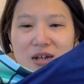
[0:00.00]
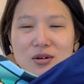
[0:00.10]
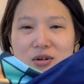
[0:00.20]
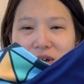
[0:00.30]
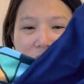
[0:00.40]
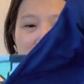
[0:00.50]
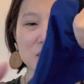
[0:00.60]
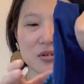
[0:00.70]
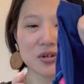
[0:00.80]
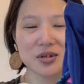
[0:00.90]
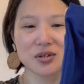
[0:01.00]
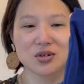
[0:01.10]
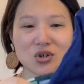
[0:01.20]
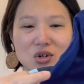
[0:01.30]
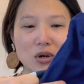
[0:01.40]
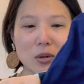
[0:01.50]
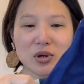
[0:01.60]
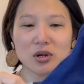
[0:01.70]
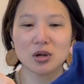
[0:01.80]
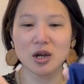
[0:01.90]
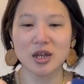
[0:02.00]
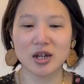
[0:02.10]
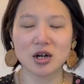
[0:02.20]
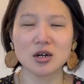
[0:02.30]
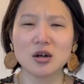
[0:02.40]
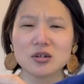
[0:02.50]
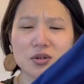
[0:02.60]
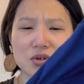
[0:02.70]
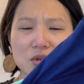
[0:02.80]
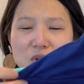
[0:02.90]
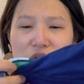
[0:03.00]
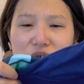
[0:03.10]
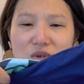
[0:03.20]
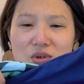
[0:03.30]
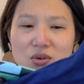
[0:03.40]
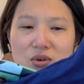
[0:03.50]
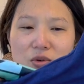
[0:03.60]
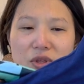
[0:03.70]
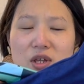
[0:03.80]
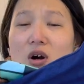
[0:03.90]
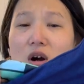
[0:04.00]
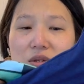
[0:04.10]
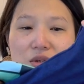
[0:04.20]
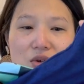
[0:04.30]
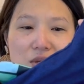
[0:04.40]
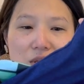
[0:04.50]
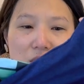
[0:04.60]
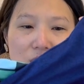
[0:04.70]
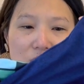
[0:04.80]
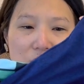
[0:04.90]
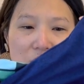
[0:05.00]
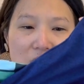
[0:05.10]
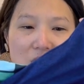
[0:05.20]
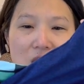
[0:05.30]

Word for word: I don't know how clearly that's going to show up, but again, I'll, I'll insert some pictures so you, with it on so you can see what it looks like.